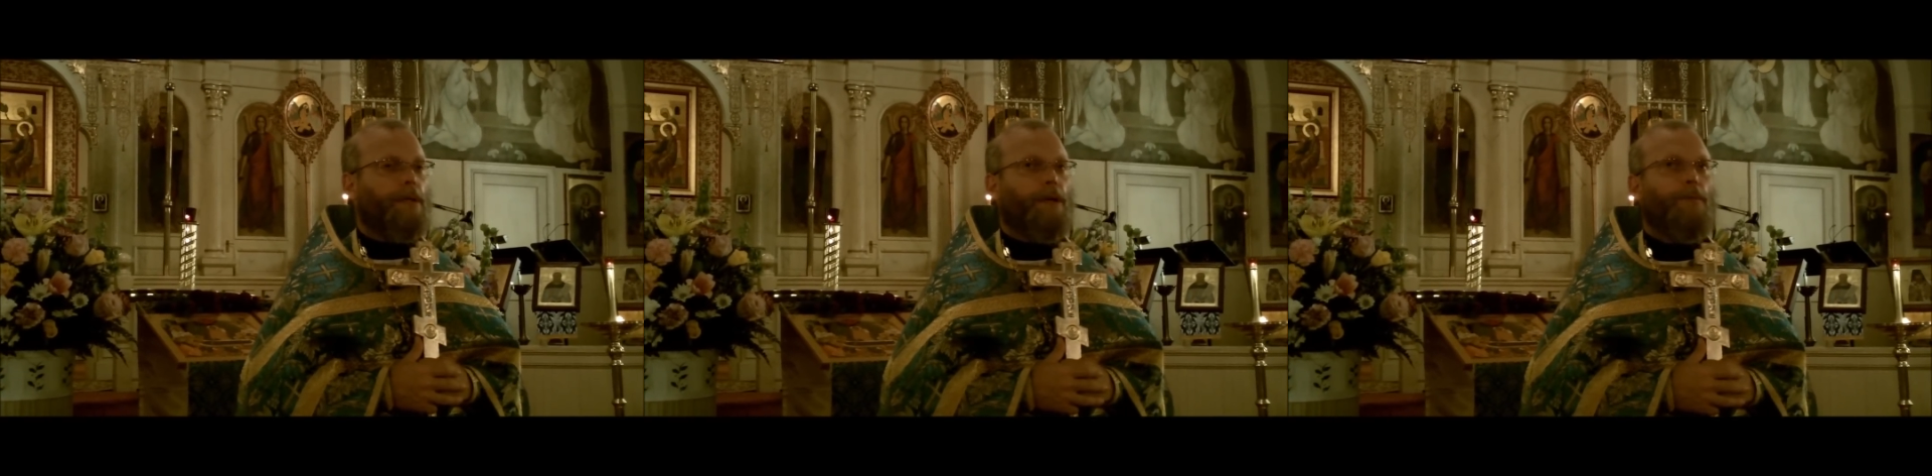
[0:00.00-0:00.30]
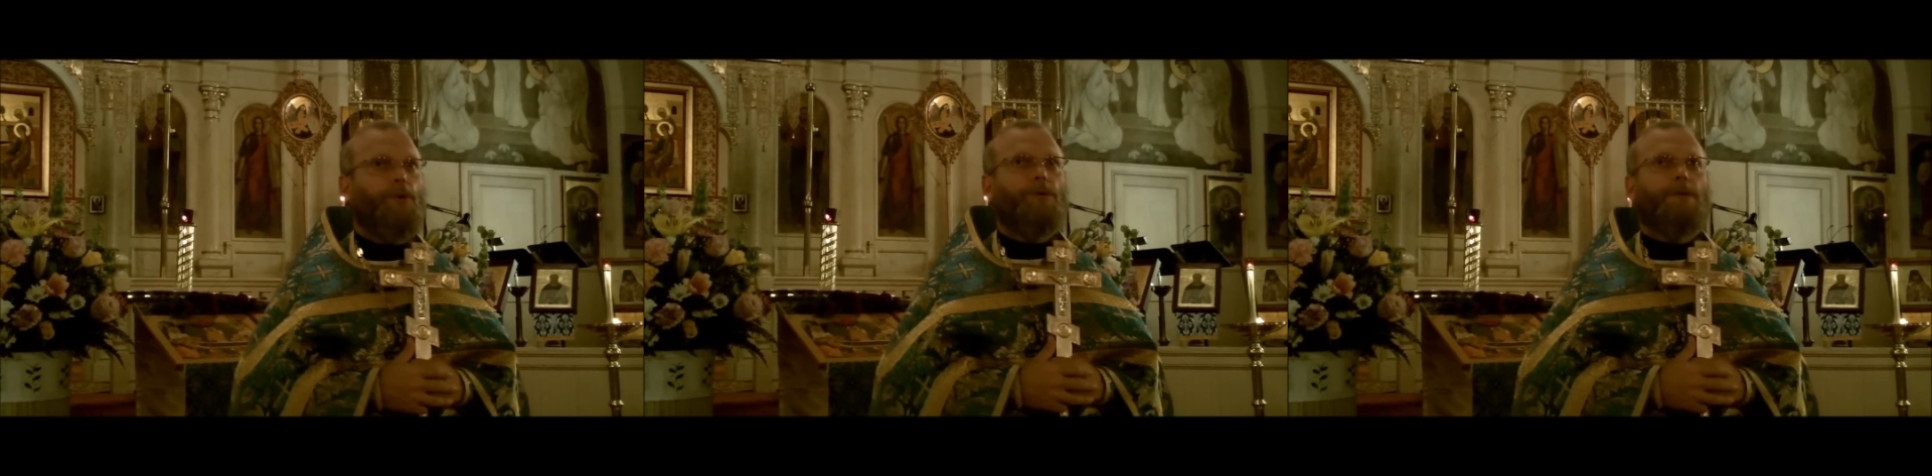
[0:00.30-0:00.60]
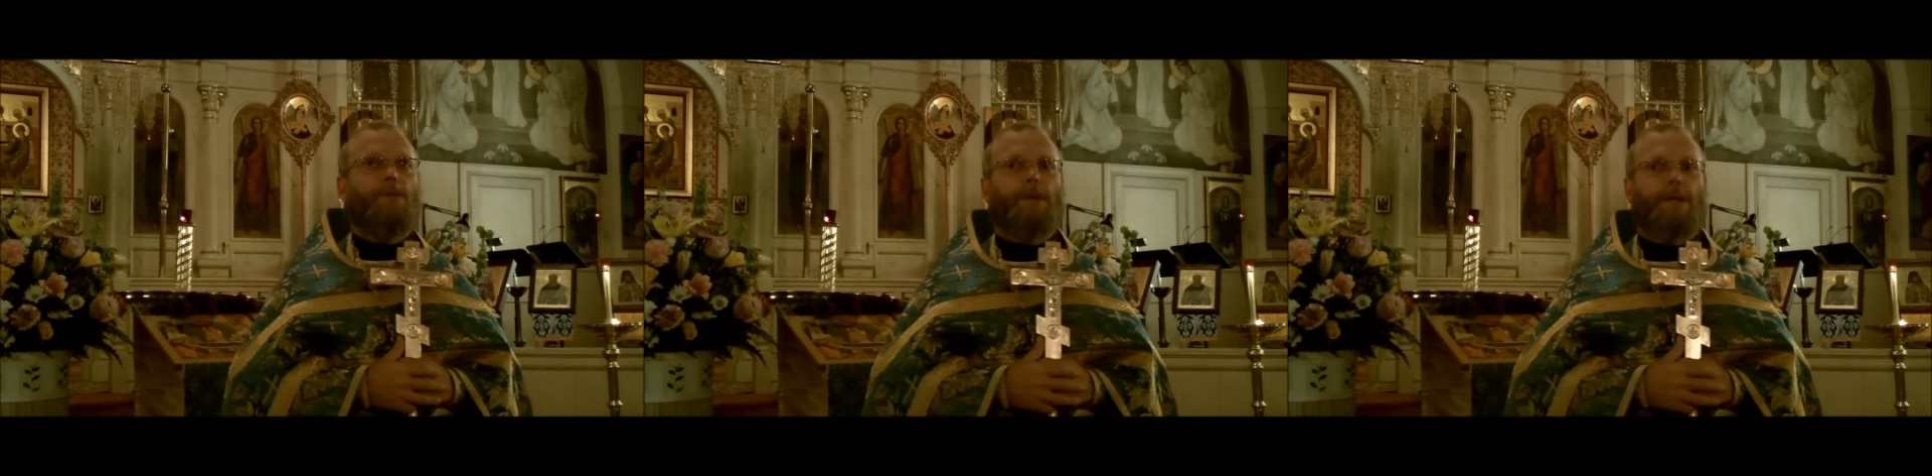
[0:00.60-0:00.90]

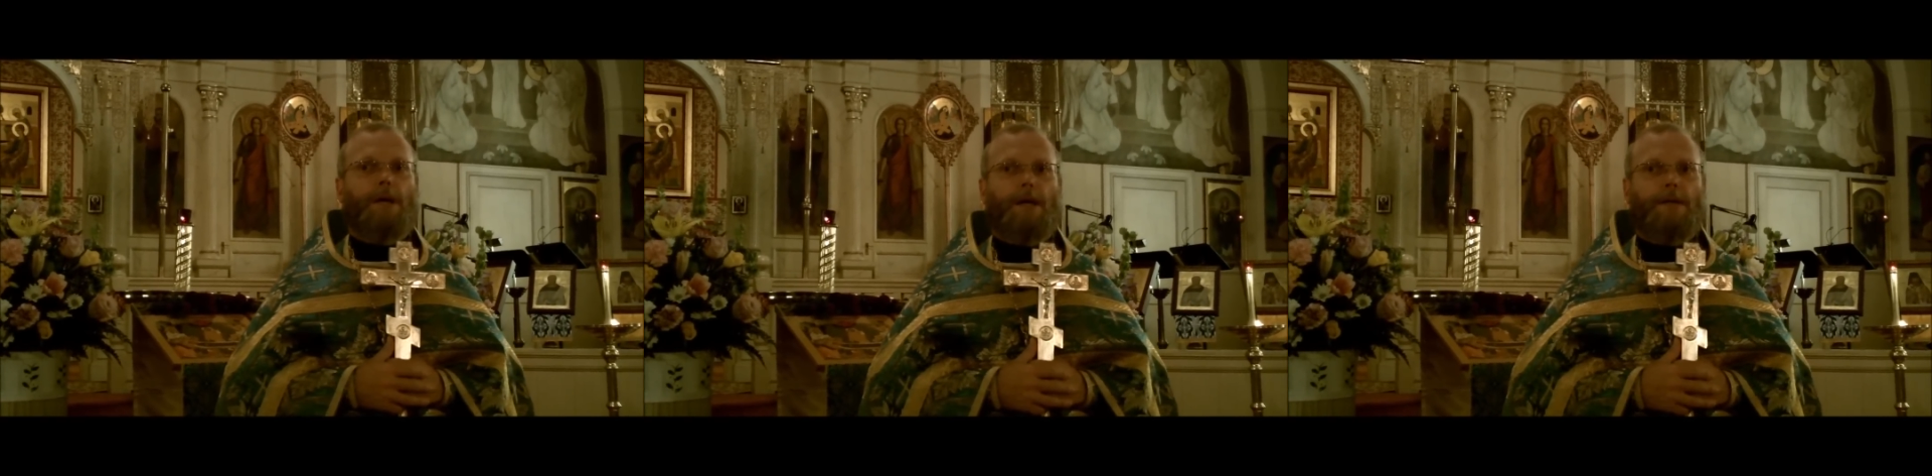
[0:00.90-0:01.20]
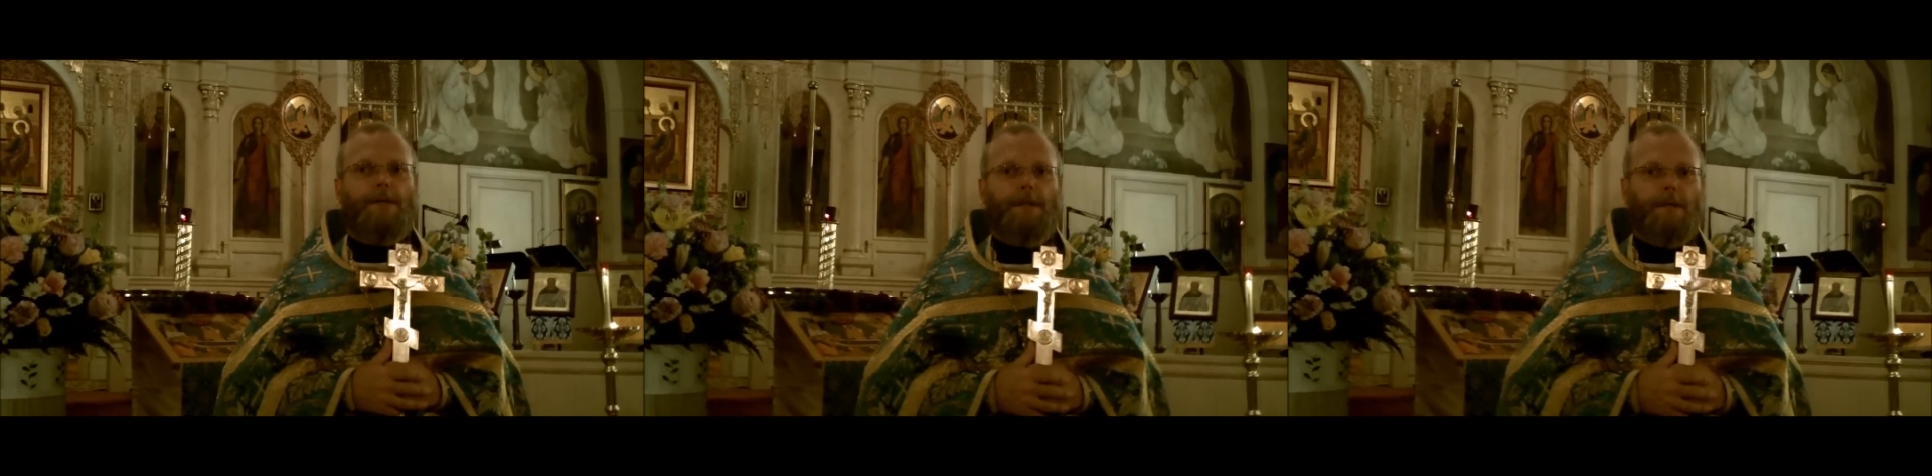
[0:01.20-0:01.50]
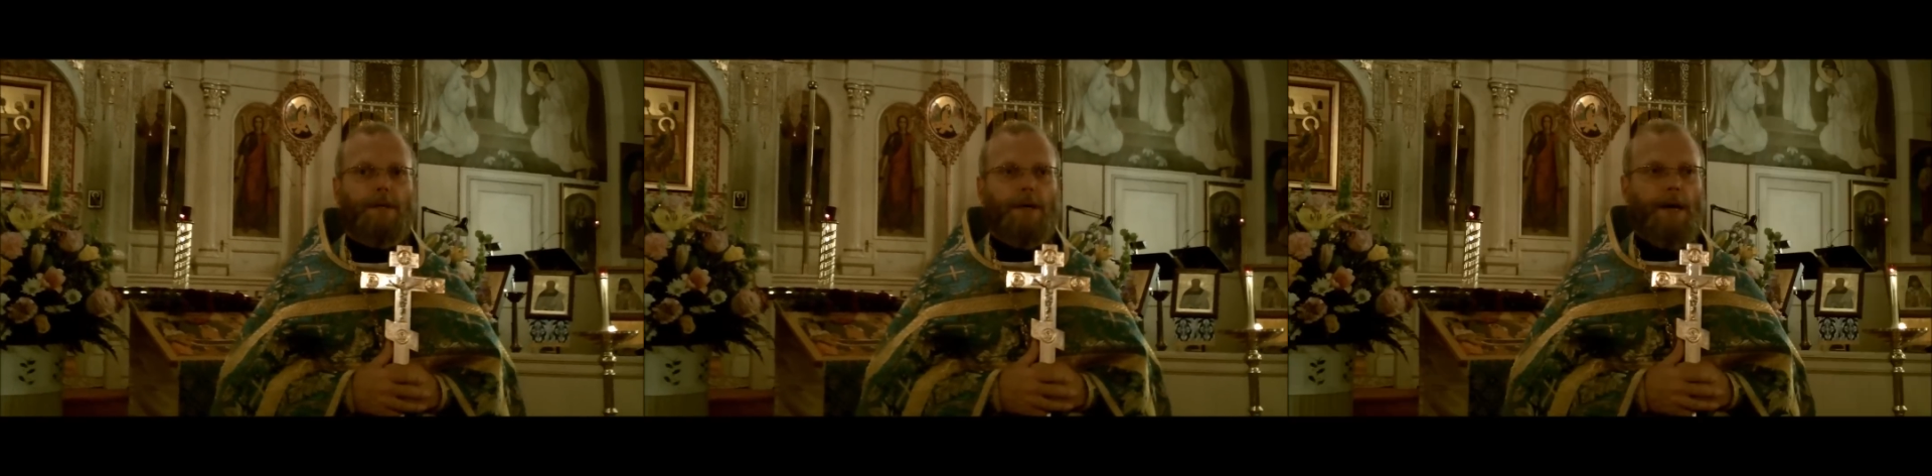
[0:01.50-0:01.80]
communion with God,
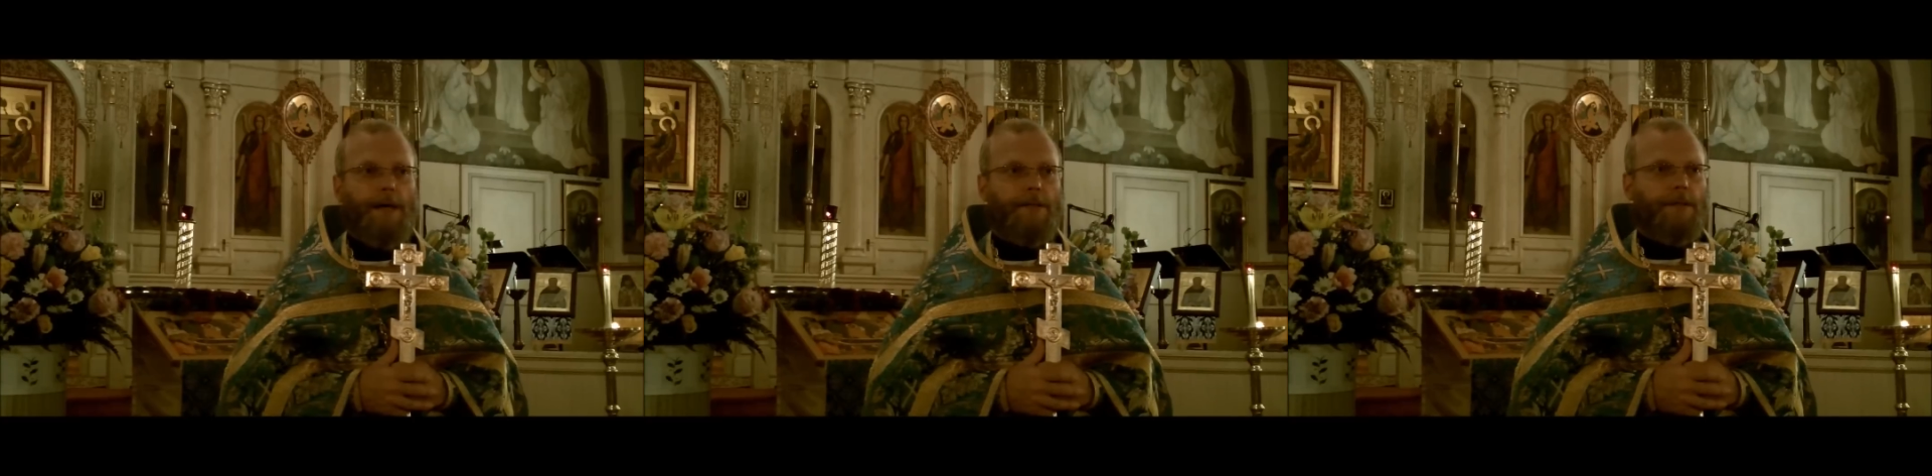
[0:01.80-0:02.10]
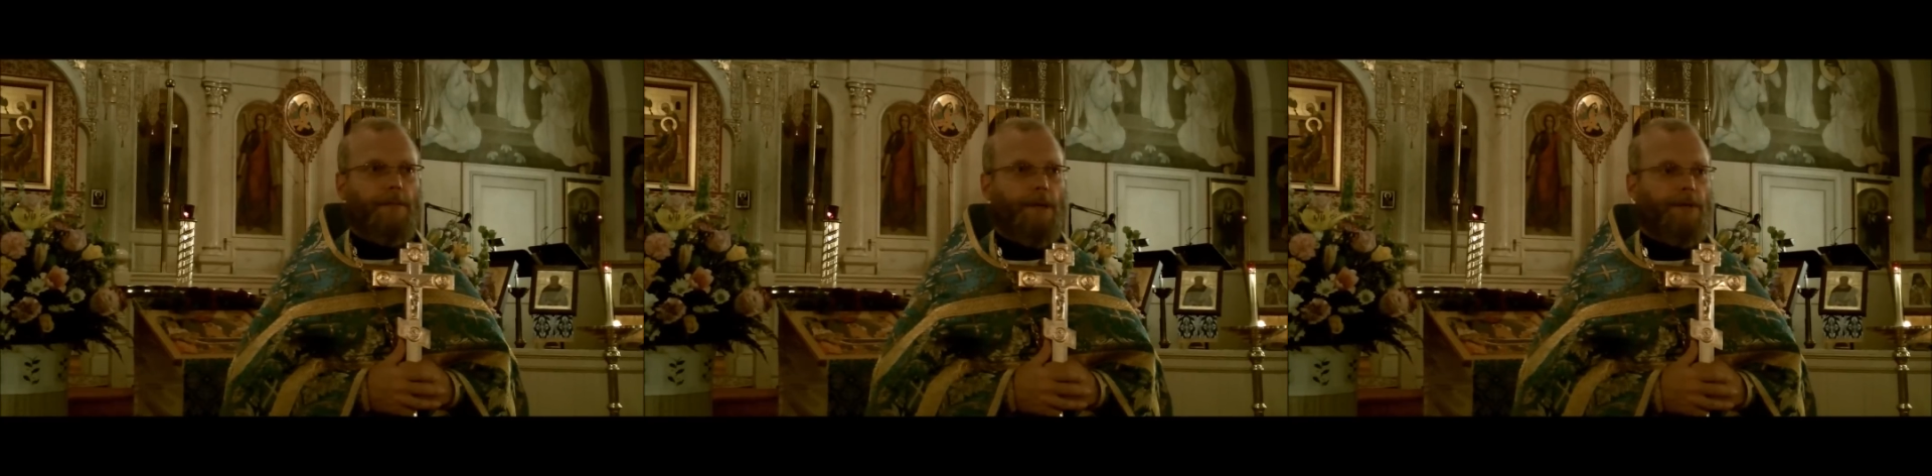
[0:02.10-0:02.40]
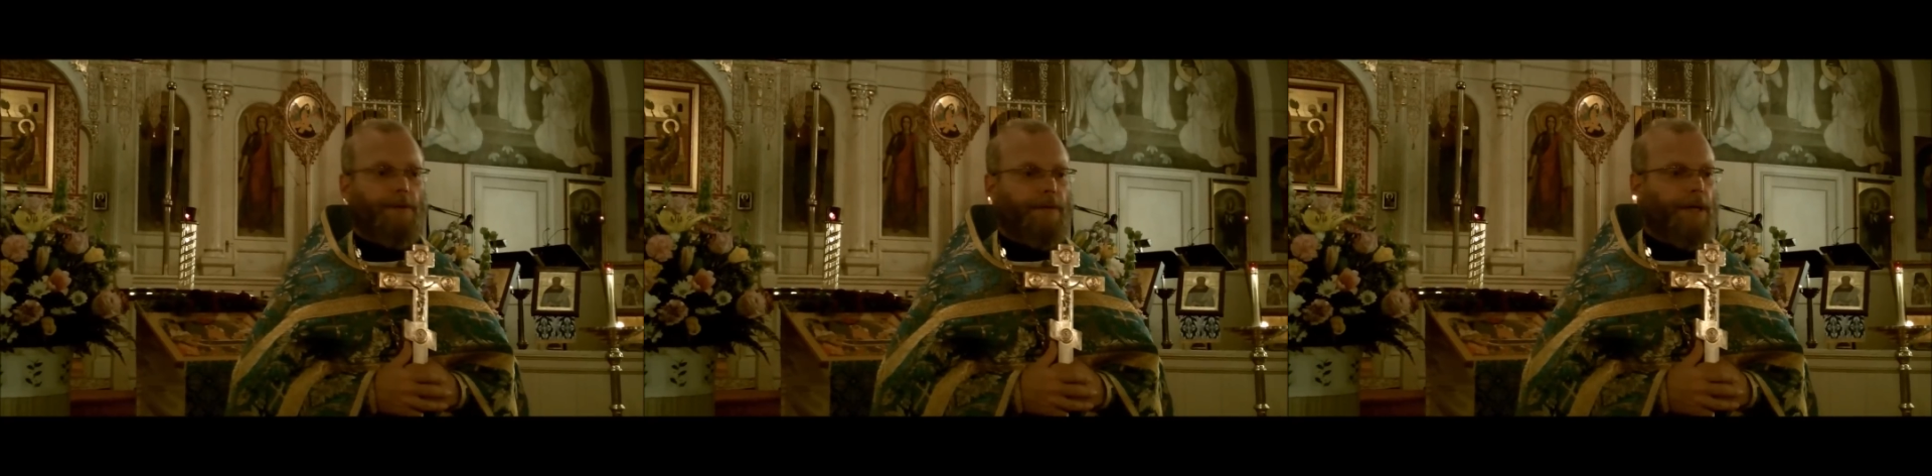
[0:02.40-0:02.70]
as the
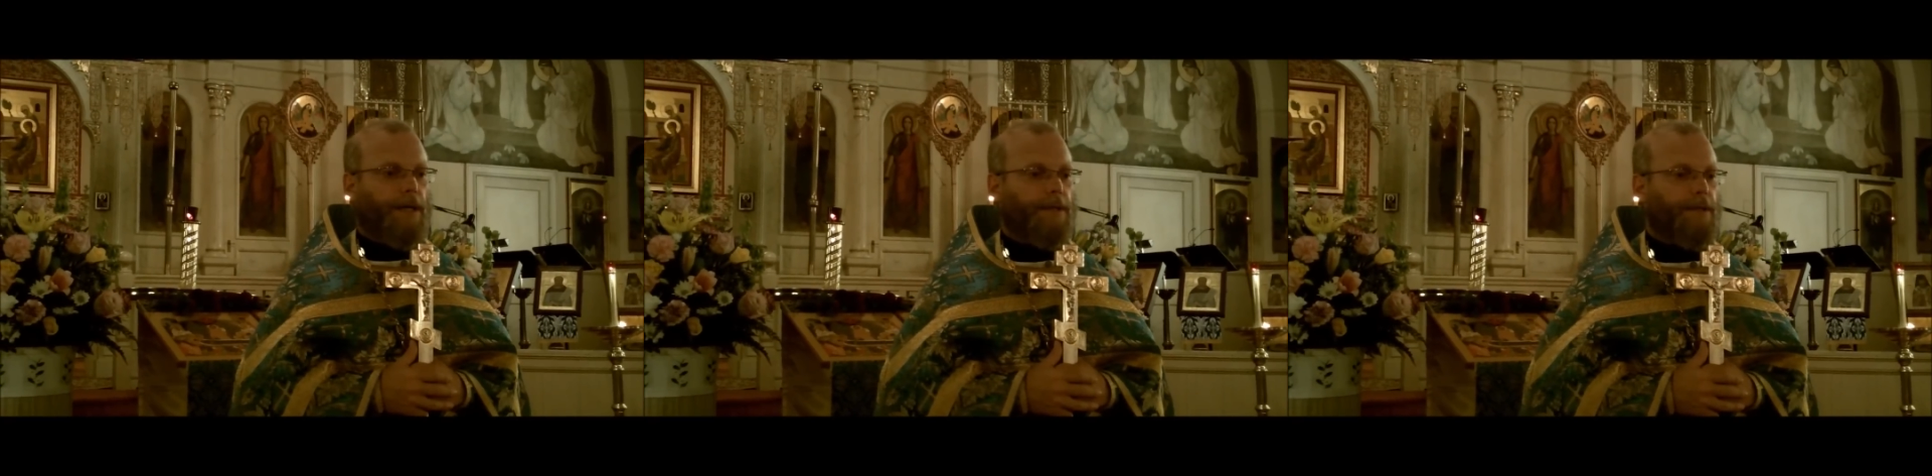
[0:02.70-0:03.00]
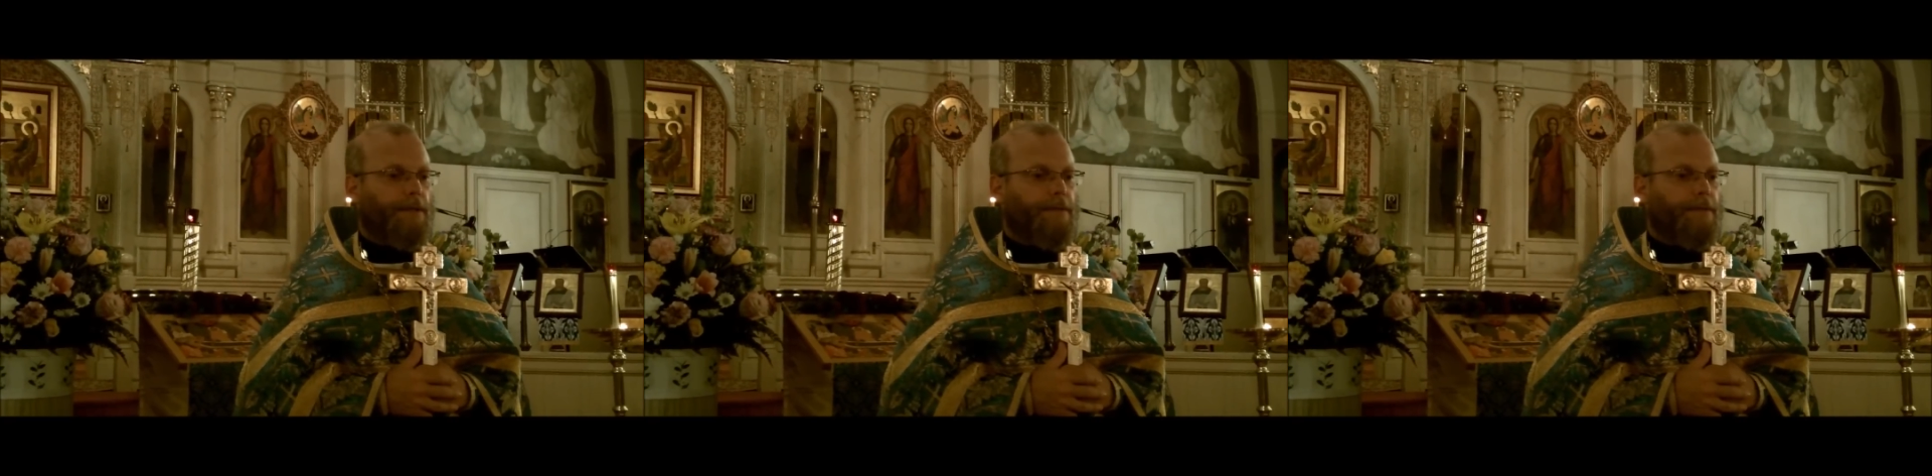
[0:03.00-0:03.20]
Mother of God did,